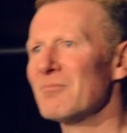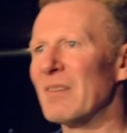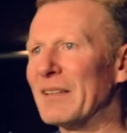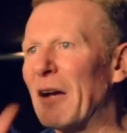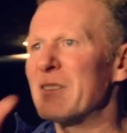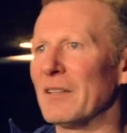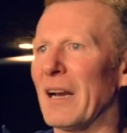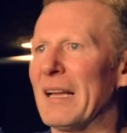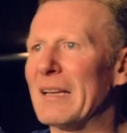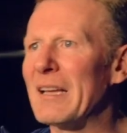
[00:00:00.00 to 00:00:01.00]
I downs a
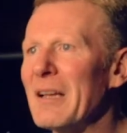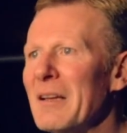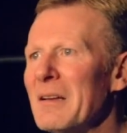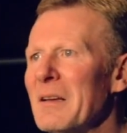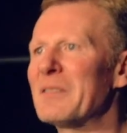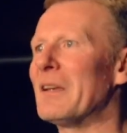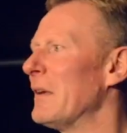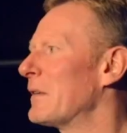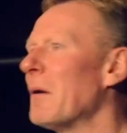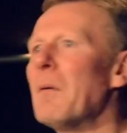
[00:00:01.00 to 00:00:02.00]
drink,
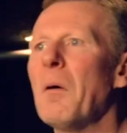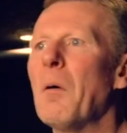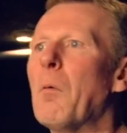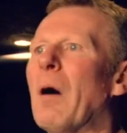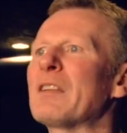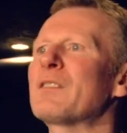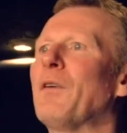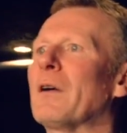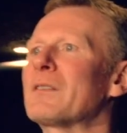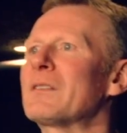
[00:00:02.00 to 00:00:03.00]
says, "Was
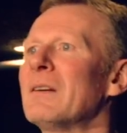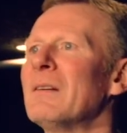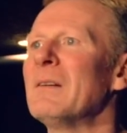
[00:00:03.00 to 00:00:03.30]
first,"